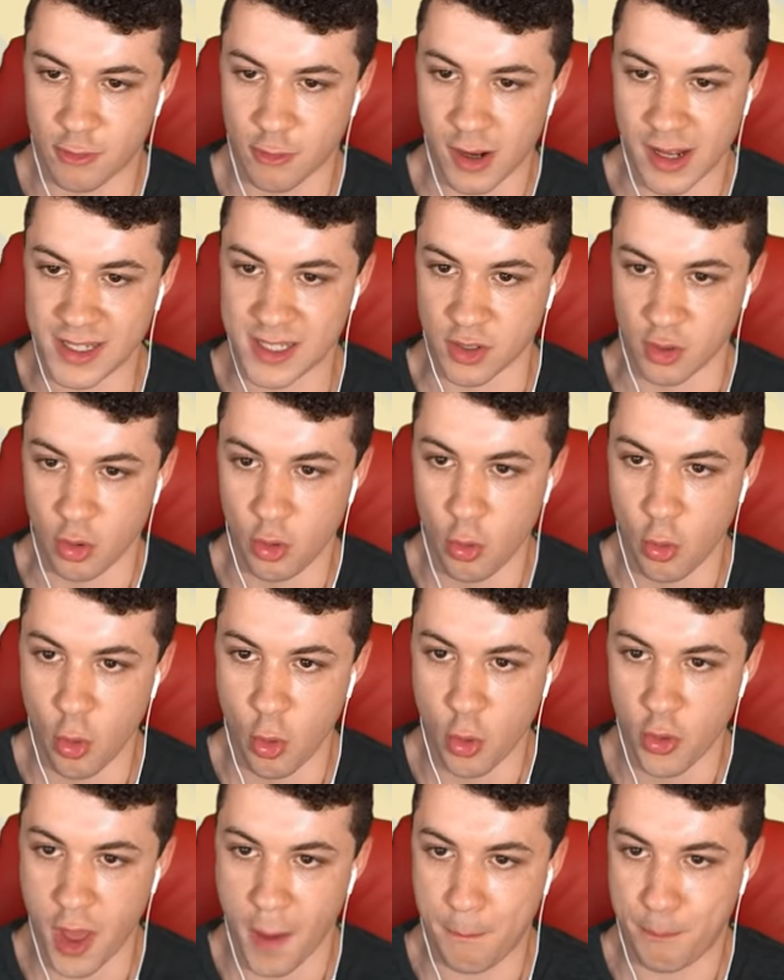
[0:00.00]
Grunt and
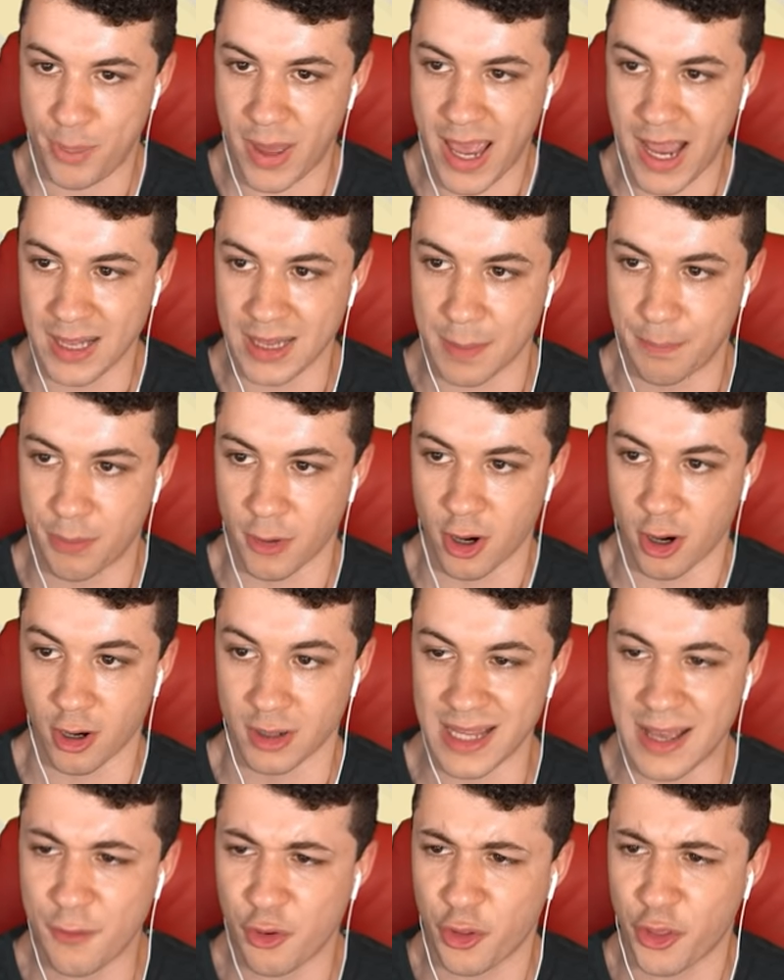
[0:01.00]
ooh, the
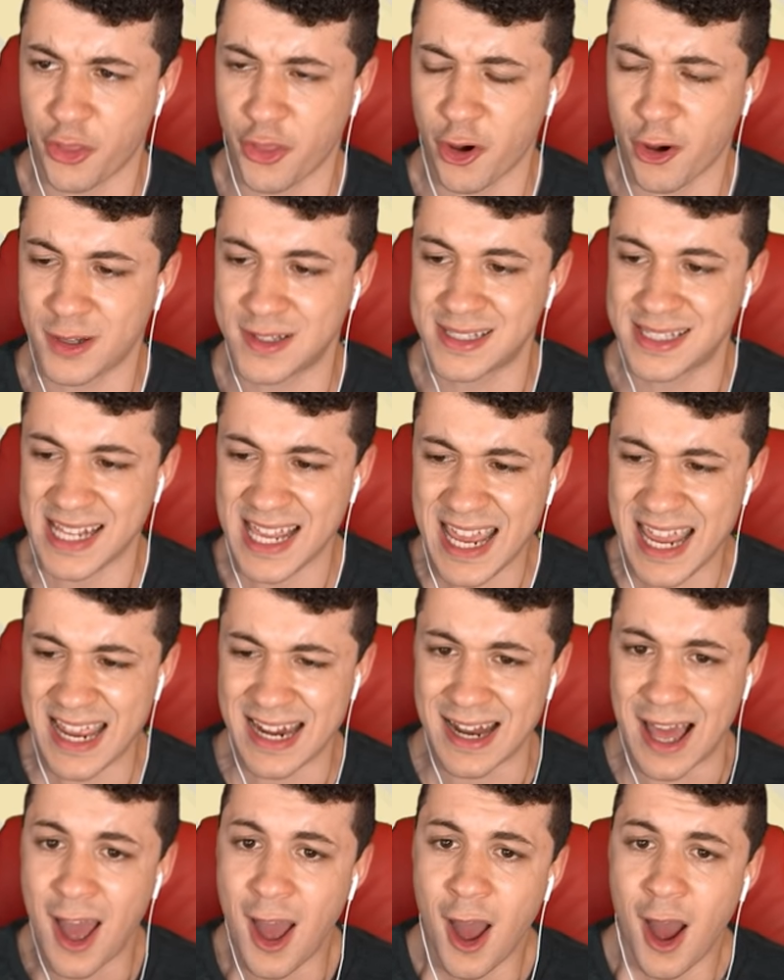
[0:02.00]
Pelipper, level
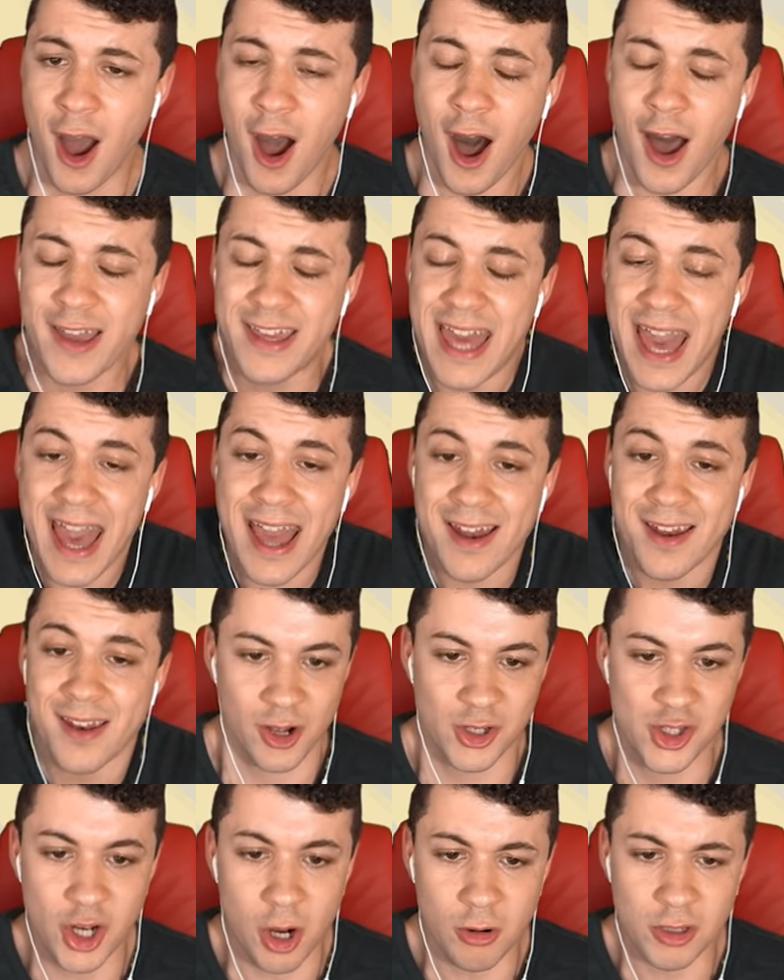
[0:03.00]
13. Again,
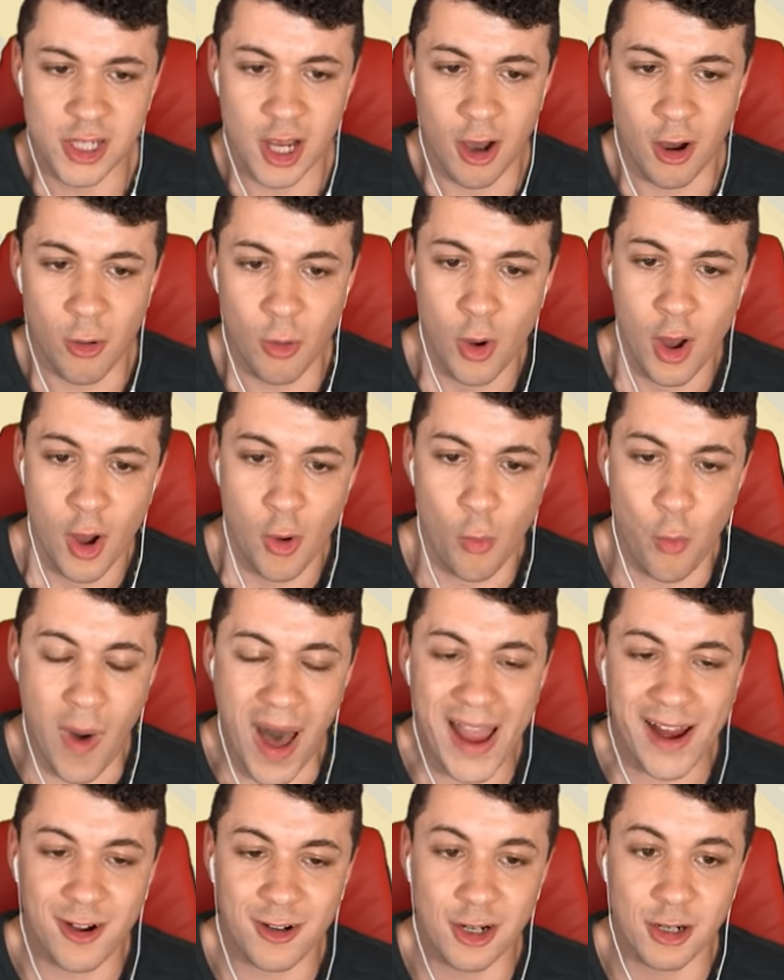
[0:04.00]
Johto,
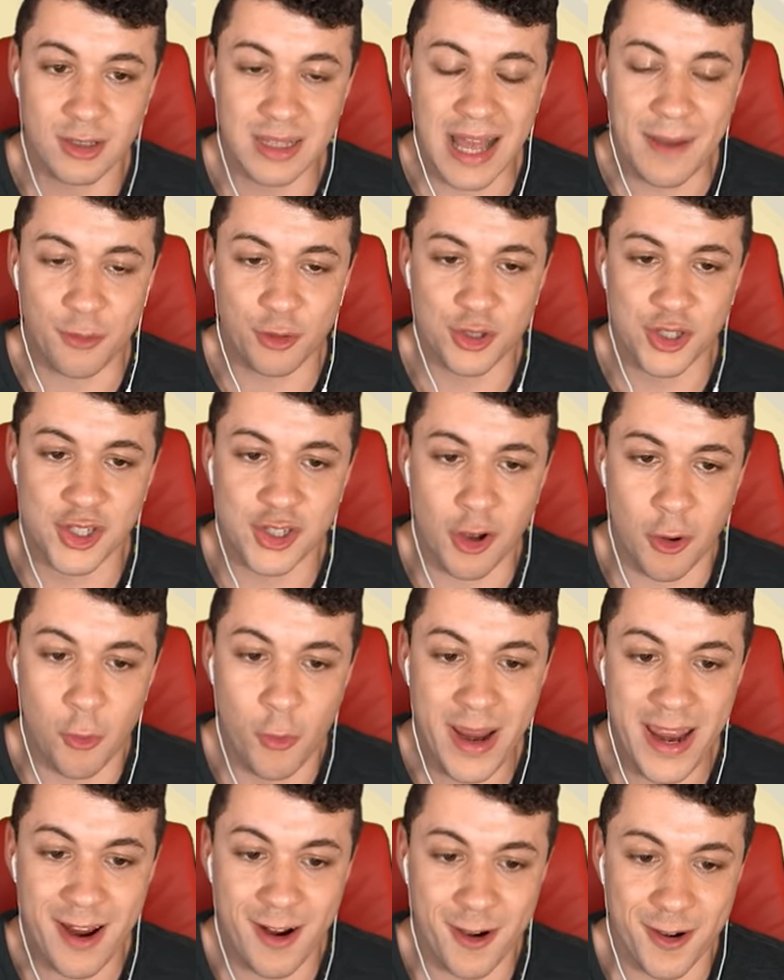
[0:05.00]
why are your levels so
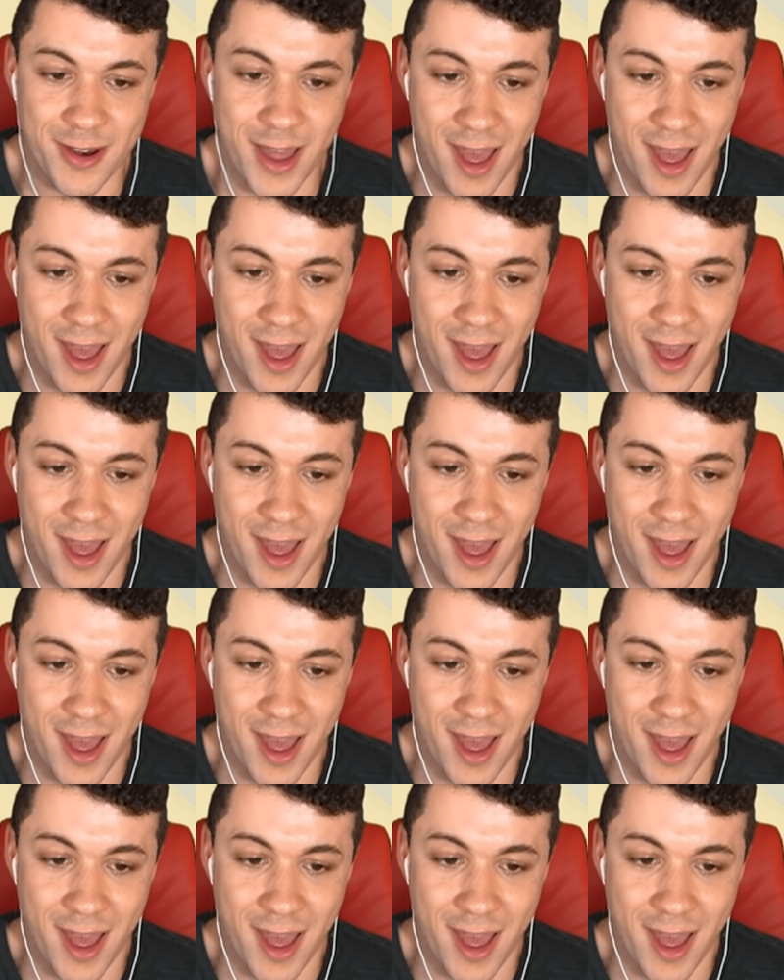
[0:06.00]
weird?